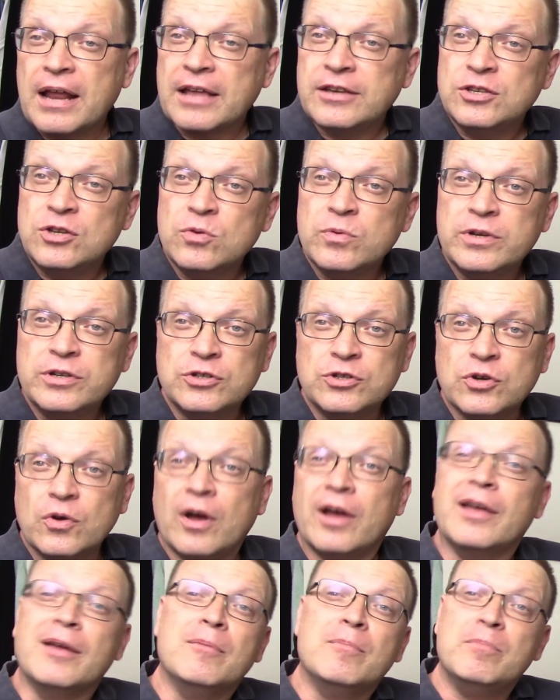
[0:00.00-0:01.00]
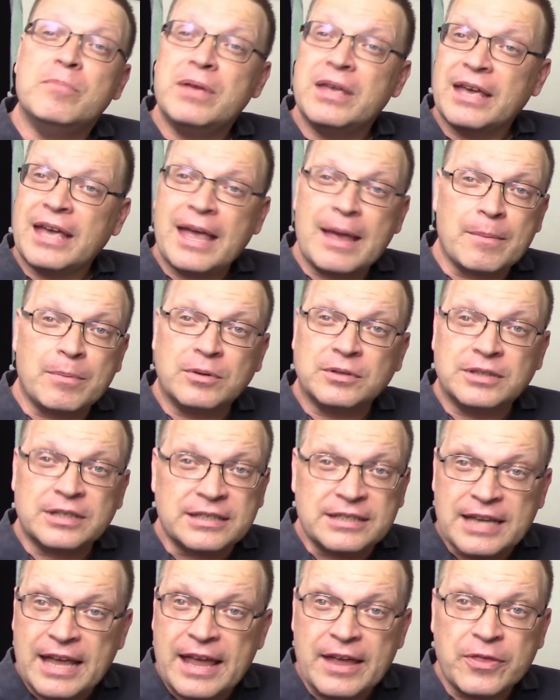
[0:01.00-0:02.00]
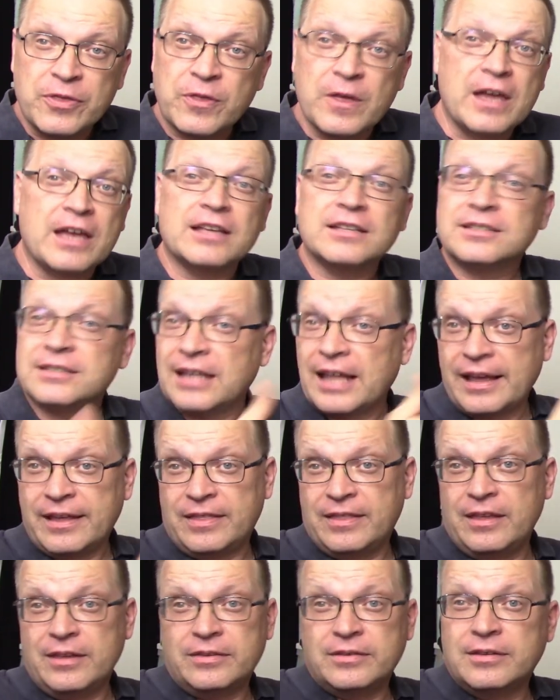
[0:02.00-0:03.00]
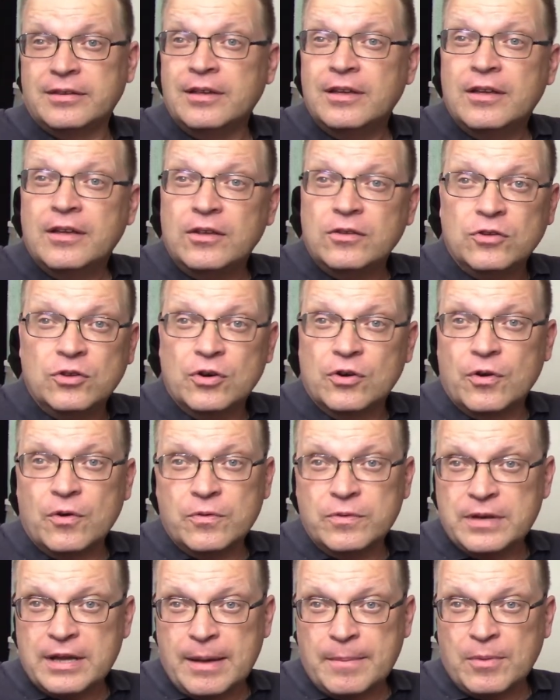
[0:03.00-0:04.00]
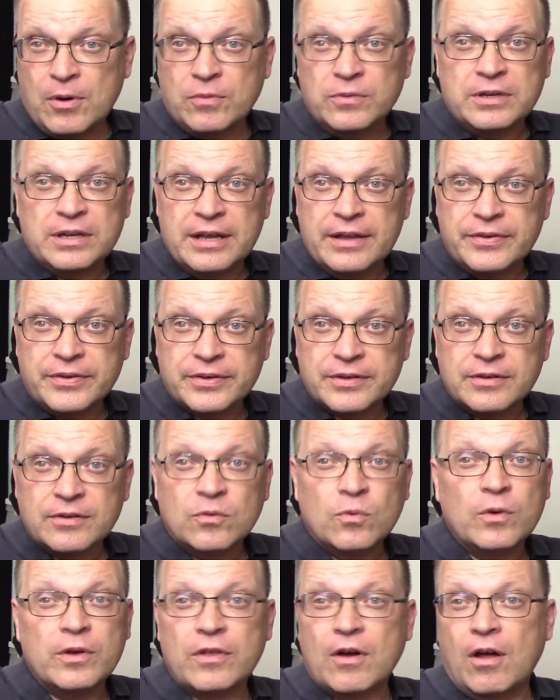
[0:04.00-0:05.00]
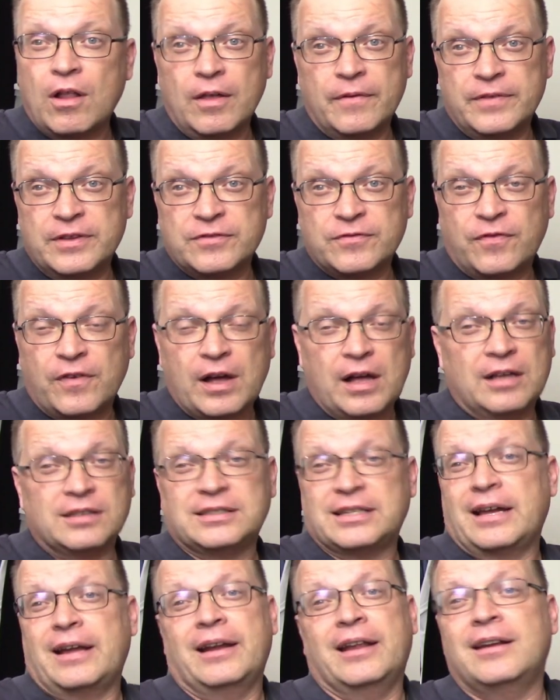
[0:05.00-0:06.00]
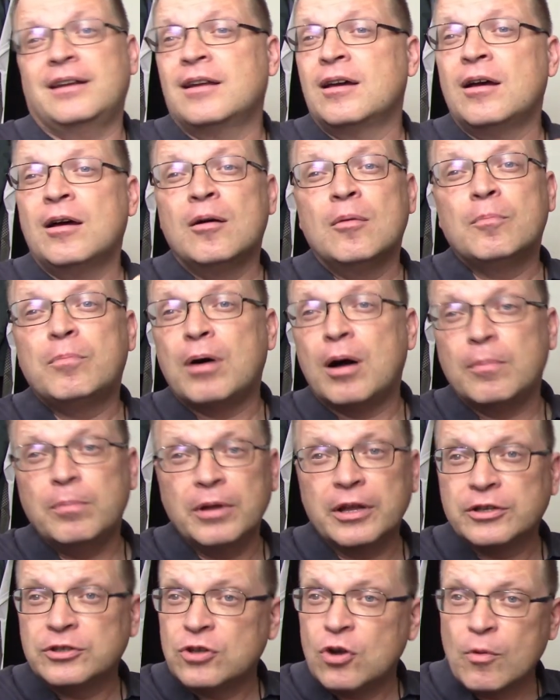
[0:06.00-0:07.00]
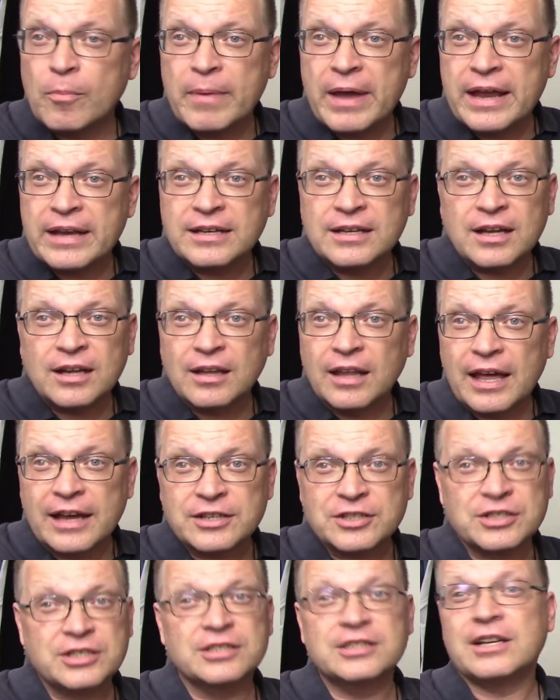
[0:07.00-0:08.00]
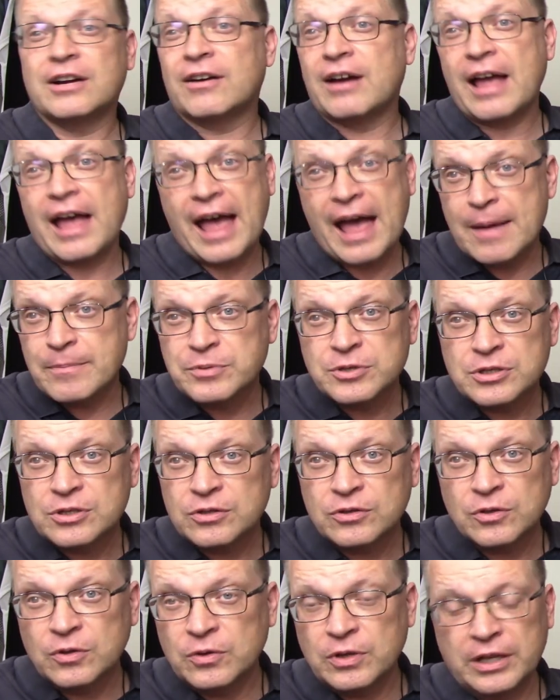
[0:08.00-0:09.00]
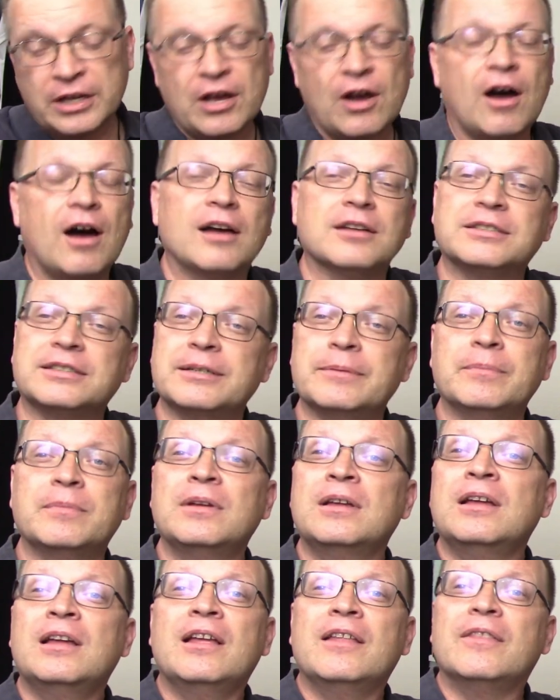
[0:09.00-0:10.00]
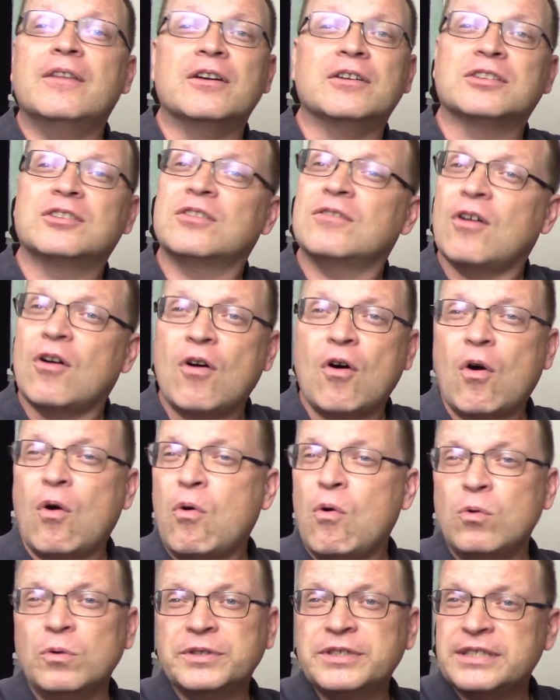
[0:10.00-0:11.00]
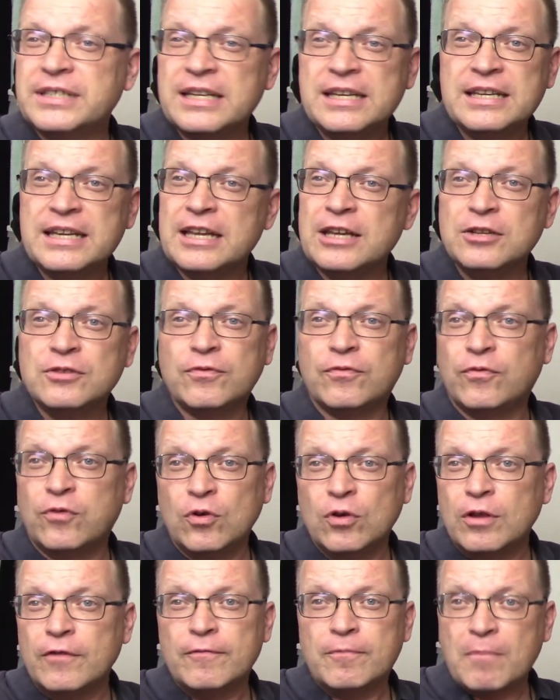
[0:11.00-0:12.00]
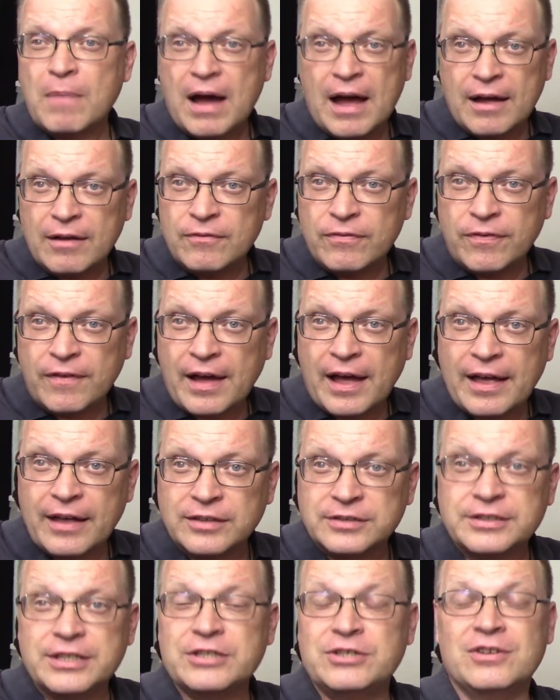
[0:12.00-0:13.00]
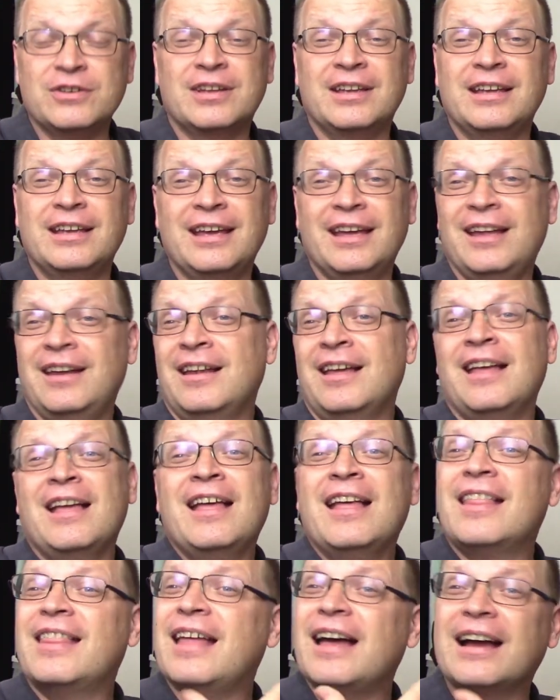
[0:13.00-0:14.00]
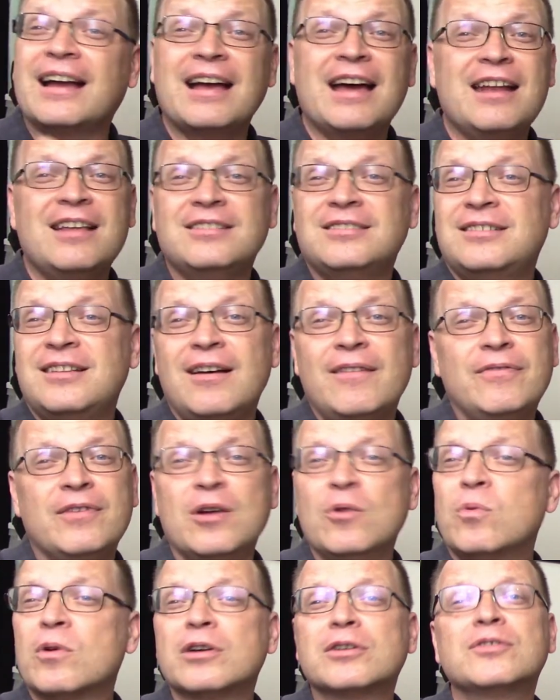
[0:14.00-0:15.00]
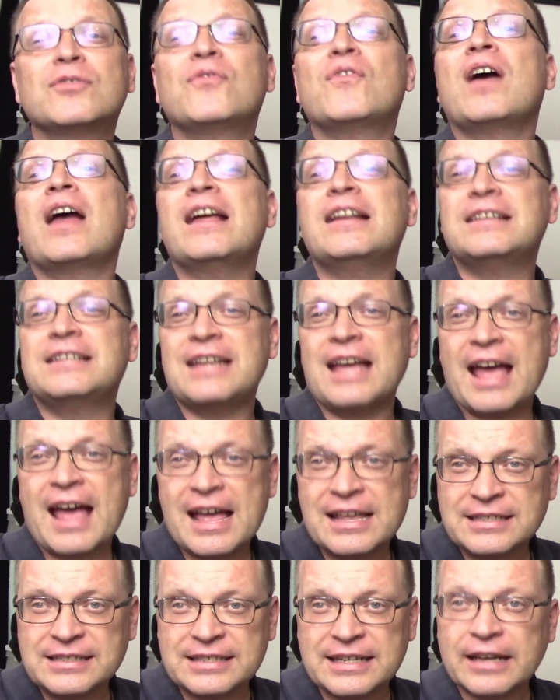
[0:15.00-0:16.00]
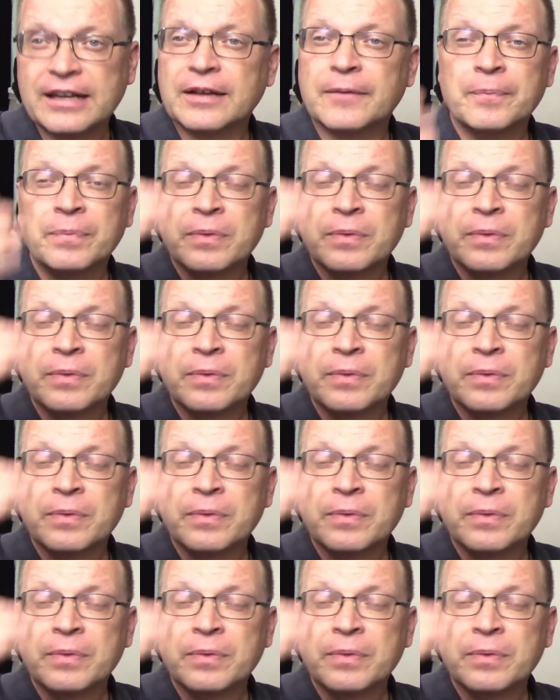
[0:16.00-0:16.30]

do enjoy being able to take things like this Euro demo disc with all of its files on it. Public domain collections are absolutely awesome. There's whole CDs full of mod files that you can get. That kind of stuff, it works fantastic.